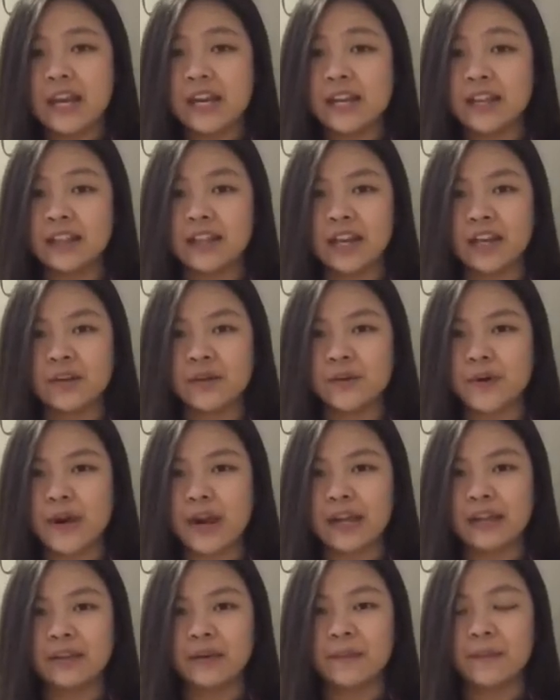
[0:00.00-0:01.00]
that can
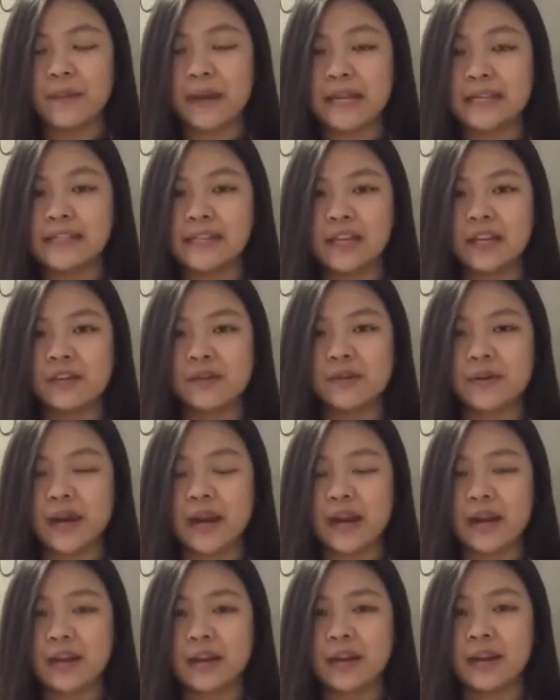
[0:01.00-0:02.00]
create amazing
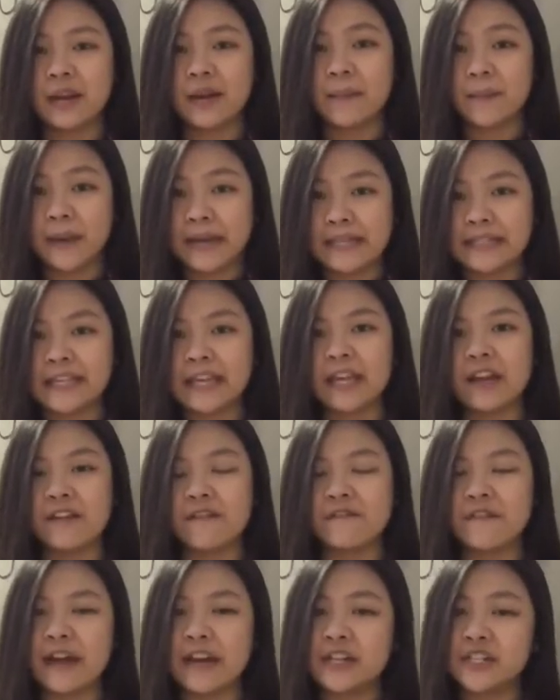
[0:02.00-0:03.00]
create amazing
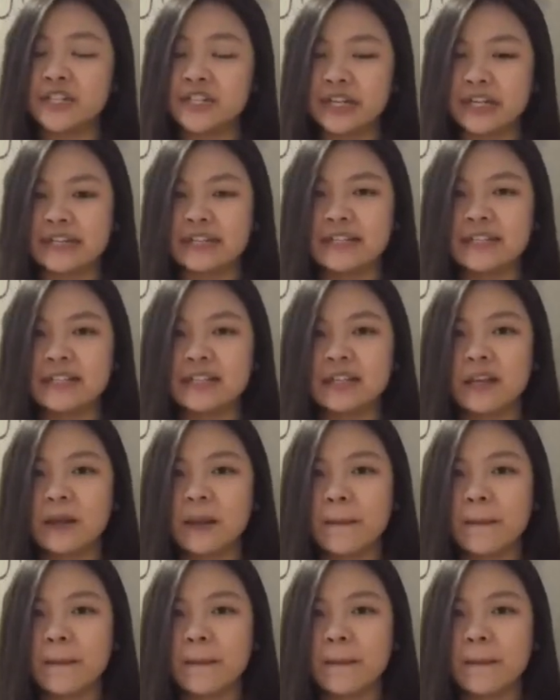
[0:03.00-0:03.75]
inventions.